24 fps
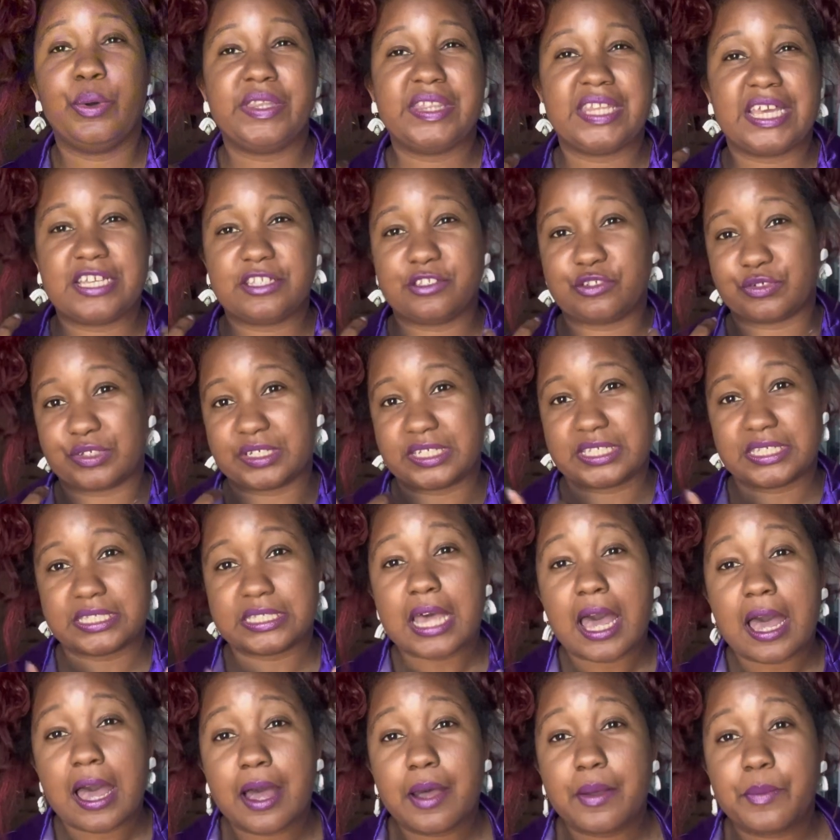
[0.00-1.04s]
they dressed
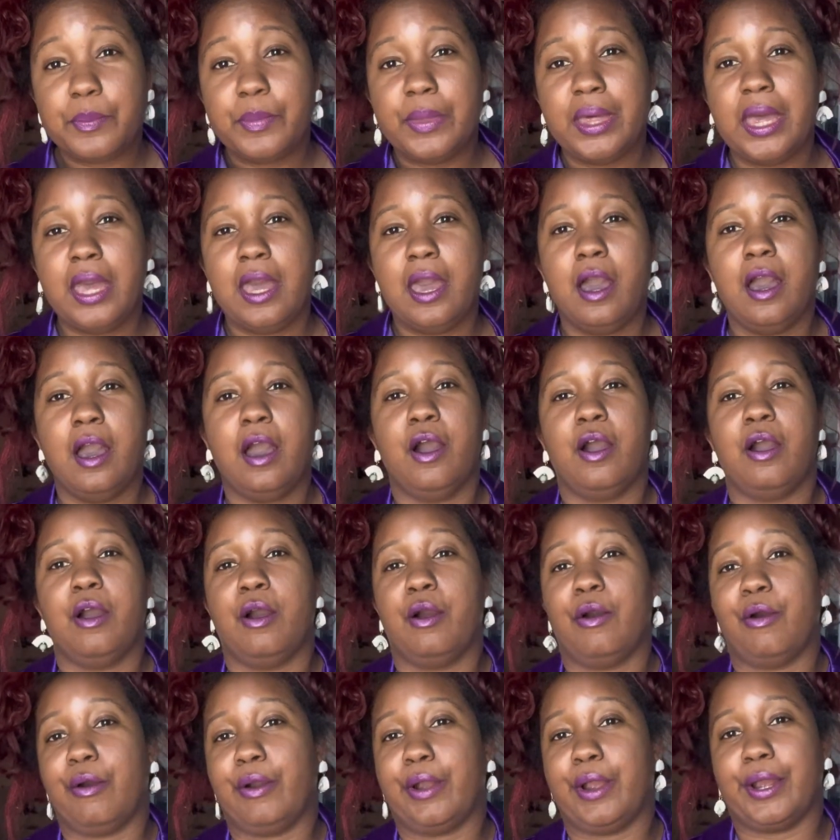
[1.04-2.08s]
up,
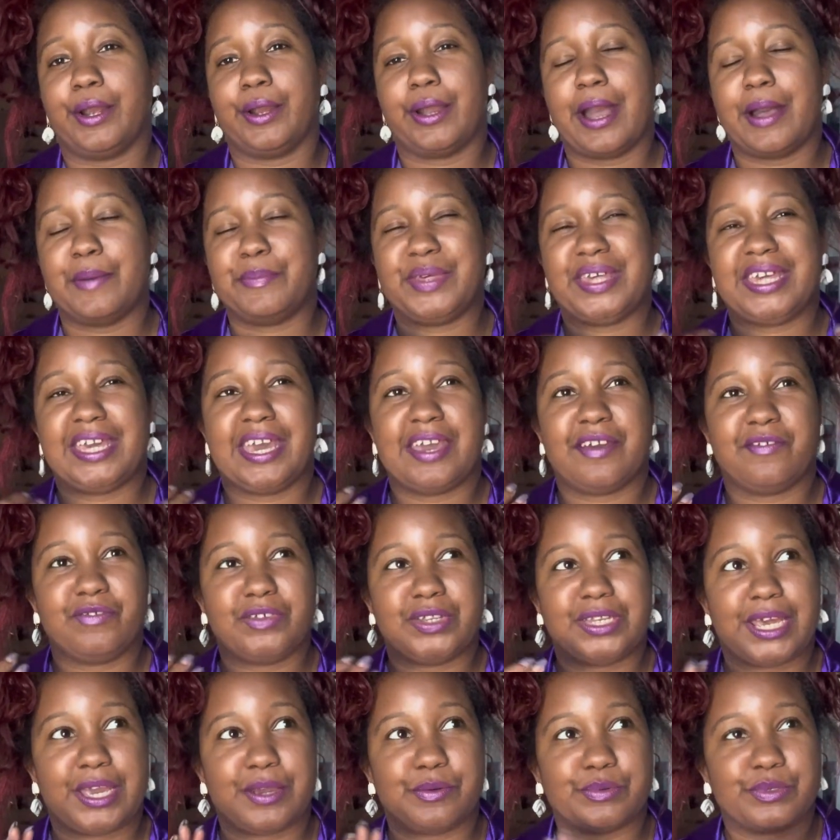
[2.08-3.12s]
or I mean every
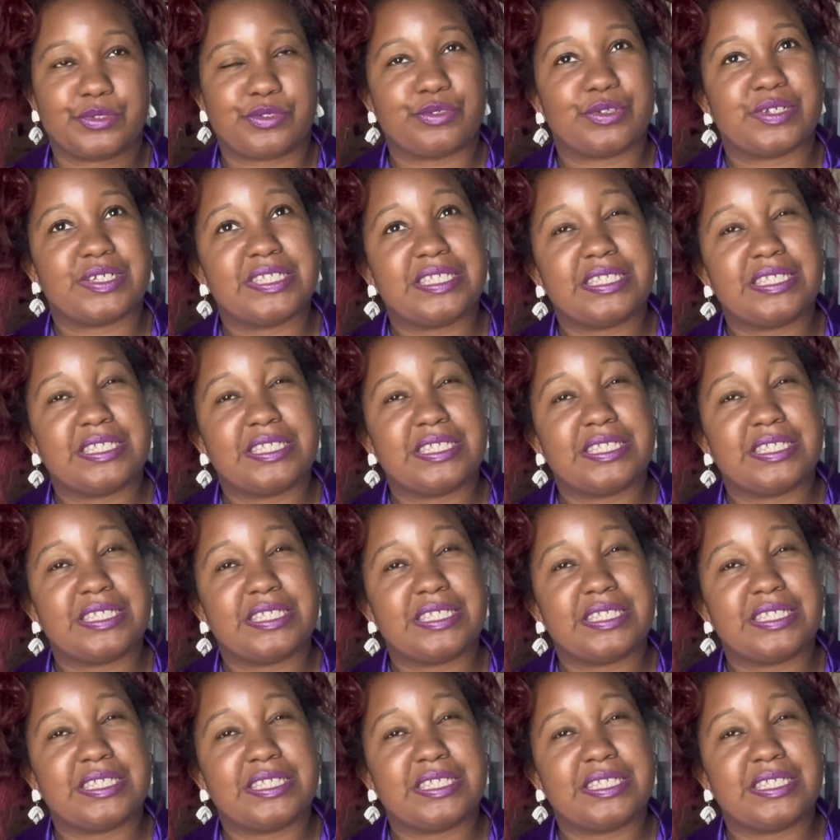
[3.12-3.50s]
day was dressing